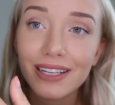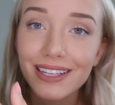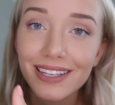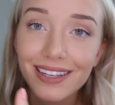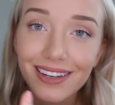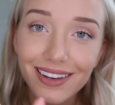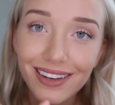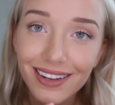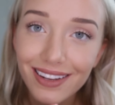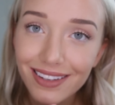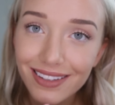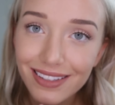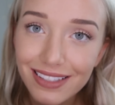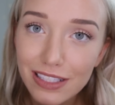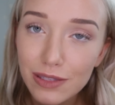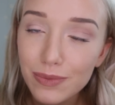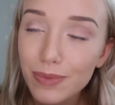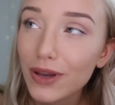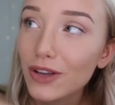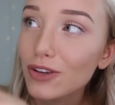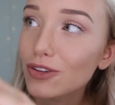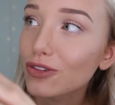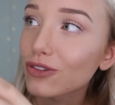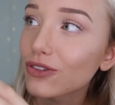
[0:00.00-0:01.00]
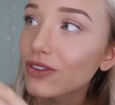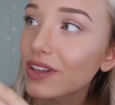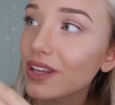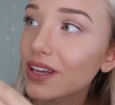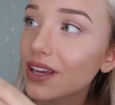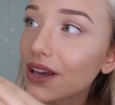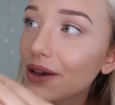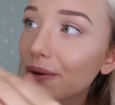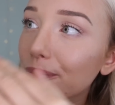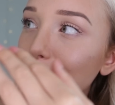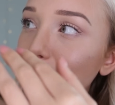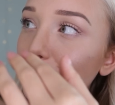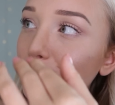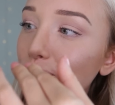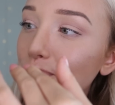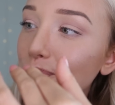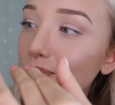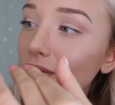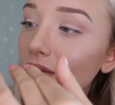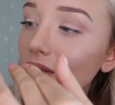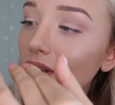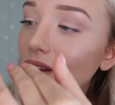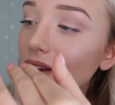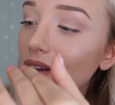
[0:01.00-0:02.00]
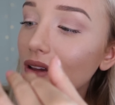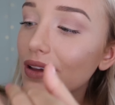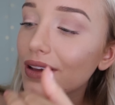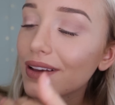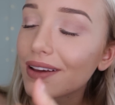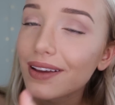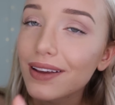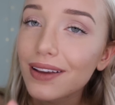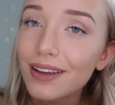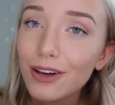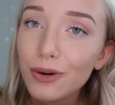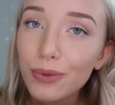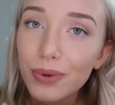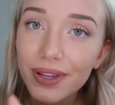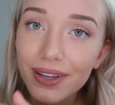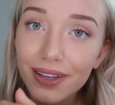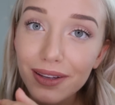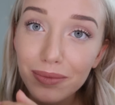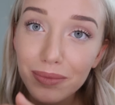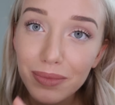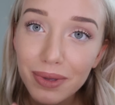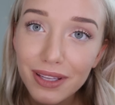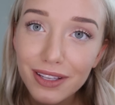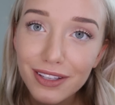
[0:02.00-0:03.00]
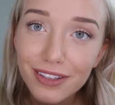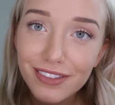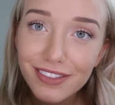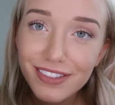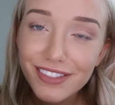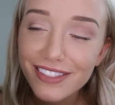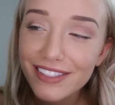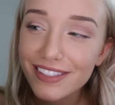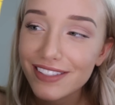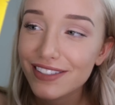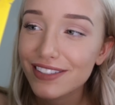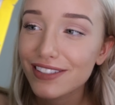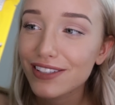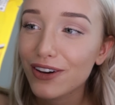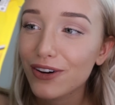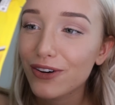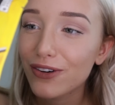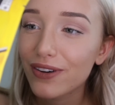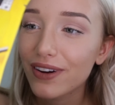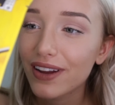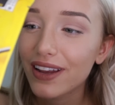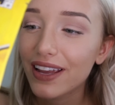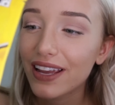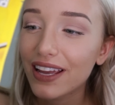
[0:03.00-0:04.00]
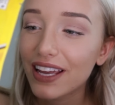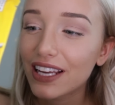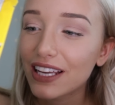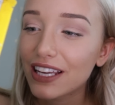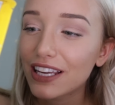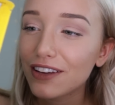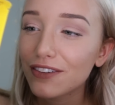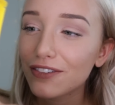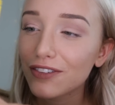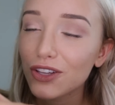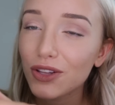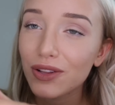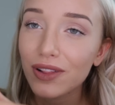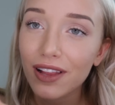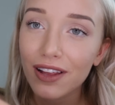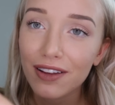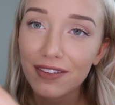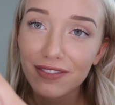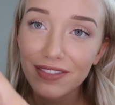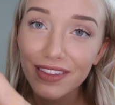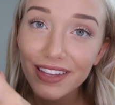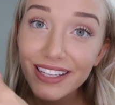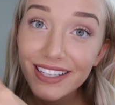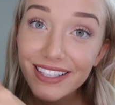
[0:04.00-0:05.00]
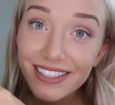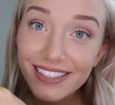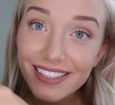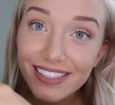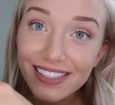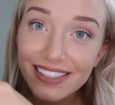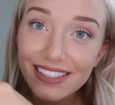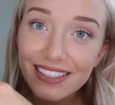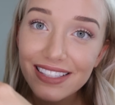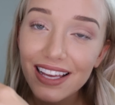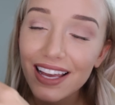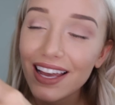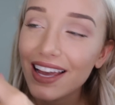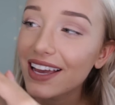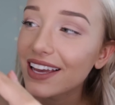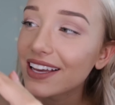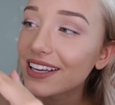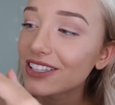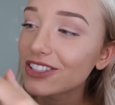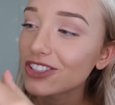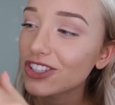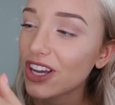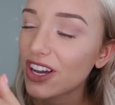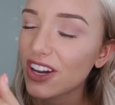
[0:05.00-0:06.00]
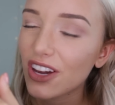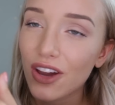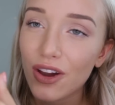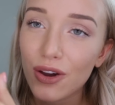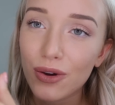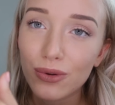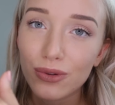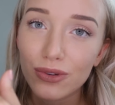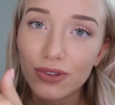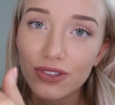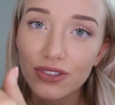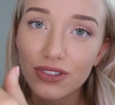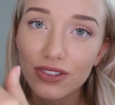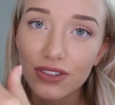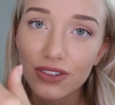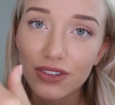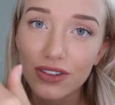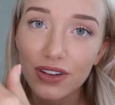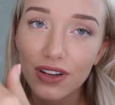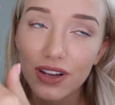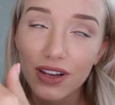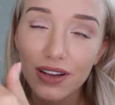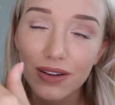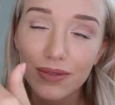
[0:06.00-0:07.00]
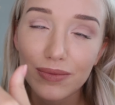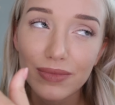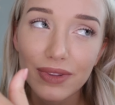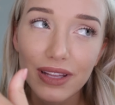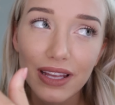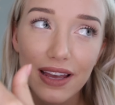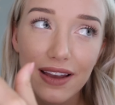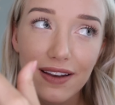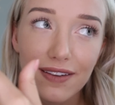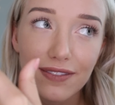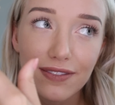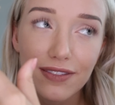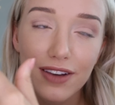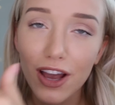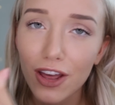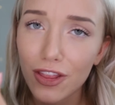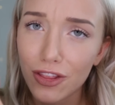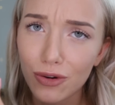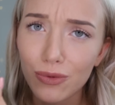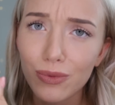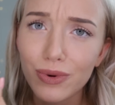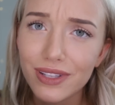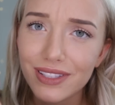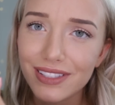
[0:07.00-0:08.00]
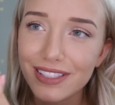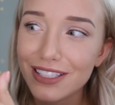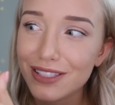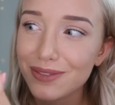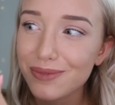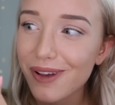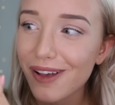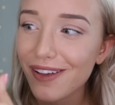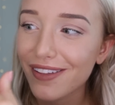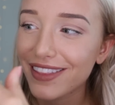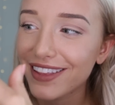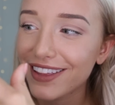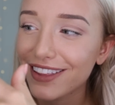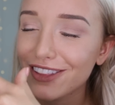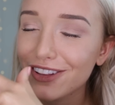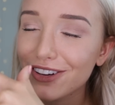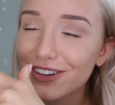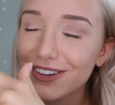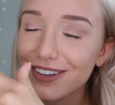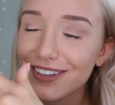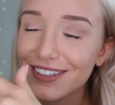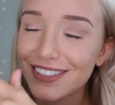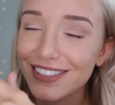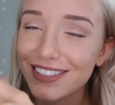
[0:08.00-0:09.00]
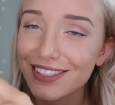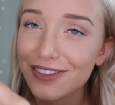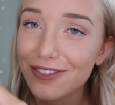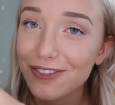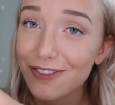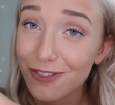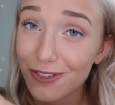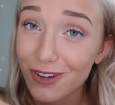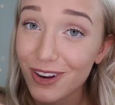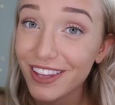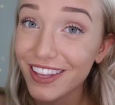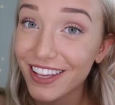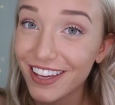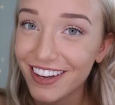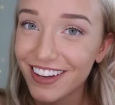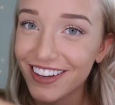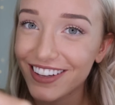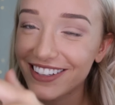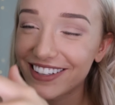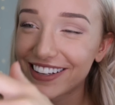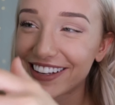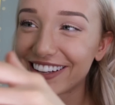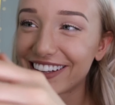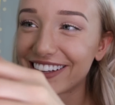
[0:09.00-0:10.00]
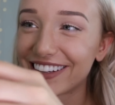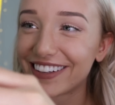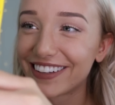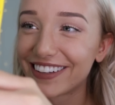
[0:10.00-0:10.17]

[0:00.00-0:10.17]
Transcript: Indian especially quick meals. So if you love this, check out, they have other ones as well that looked really good.